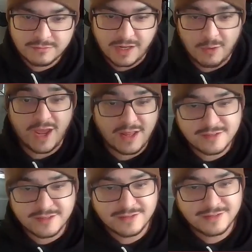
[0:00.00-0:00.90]
like weight
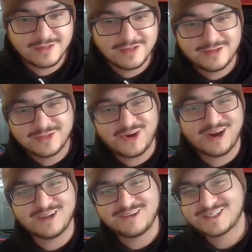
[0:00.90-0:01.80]
to
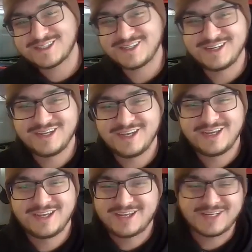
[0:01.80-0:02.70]
our lyrics.
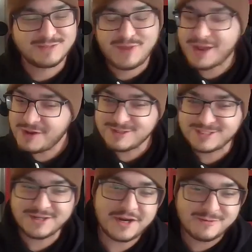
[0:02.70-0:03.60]
Because back when we
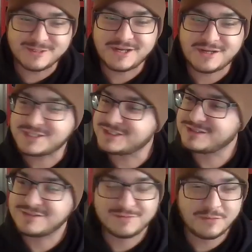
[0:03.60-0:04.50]
started, it was all
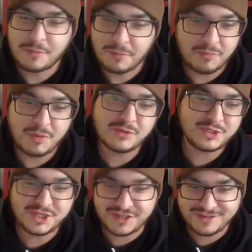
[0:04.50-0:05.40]
just
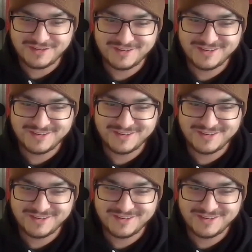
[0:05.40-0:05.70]
bullshit,